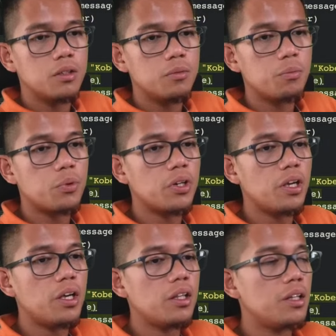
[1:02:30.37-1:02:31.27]
Print
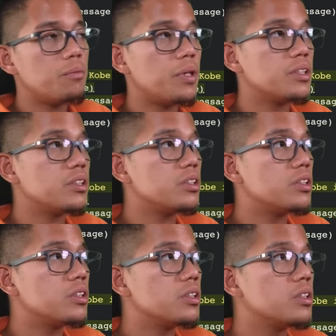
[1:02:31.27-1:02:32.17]
ln message.
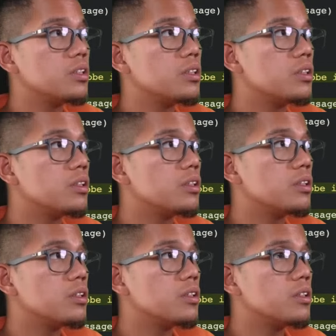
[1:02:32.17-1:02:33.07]

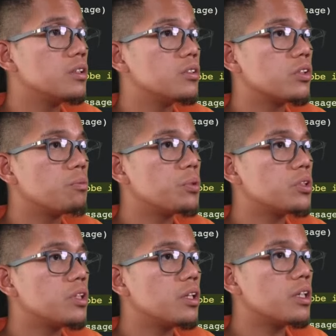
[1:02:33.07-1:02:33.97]
So it puts
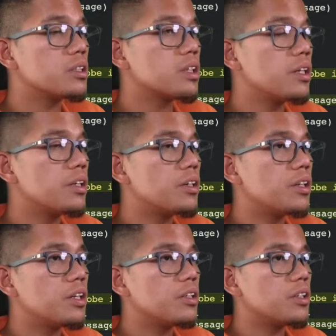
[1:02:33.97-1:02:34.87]
the next letter in
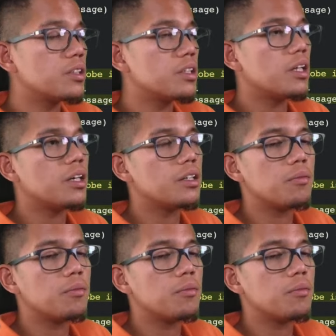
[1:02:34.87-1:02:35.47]
the next line.